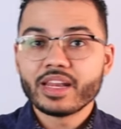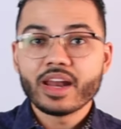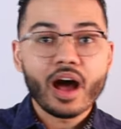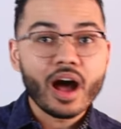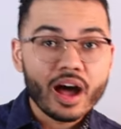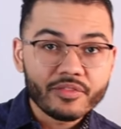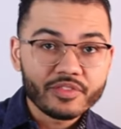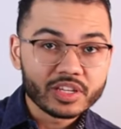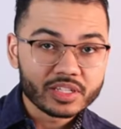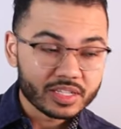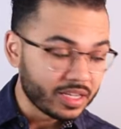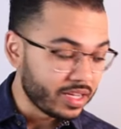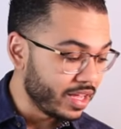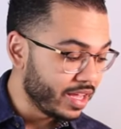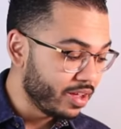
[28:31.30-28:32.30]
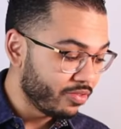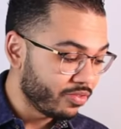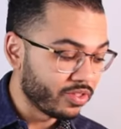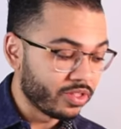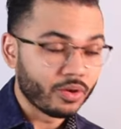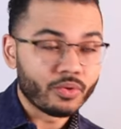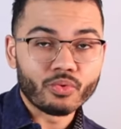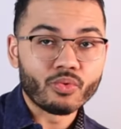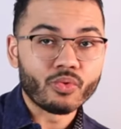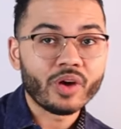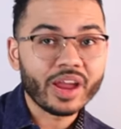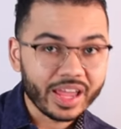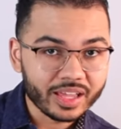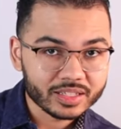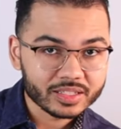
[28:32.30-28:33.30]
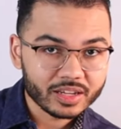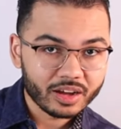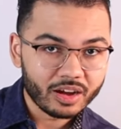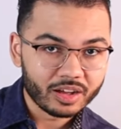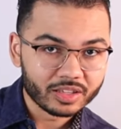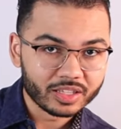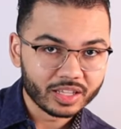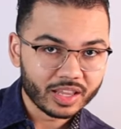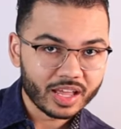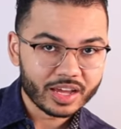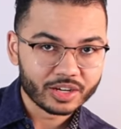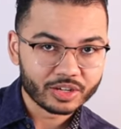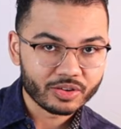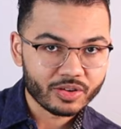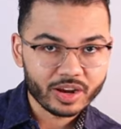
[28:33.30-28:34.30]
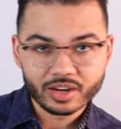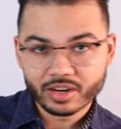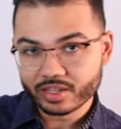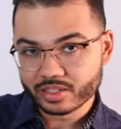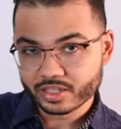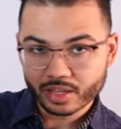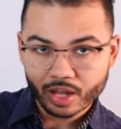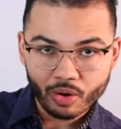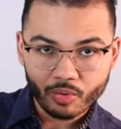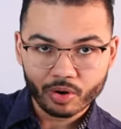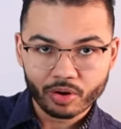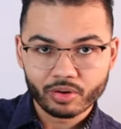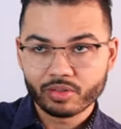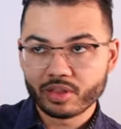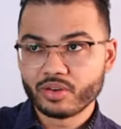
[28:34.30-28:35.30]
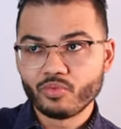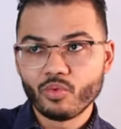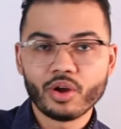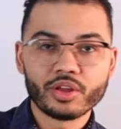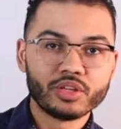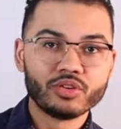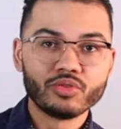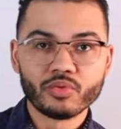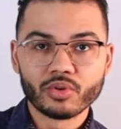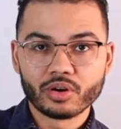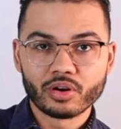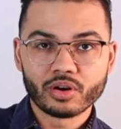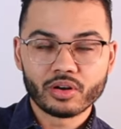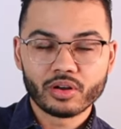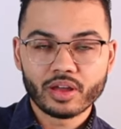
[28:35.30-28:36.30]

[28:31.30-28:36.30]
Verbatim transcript: then obviously, if the rate on the line of credit is lower than what you were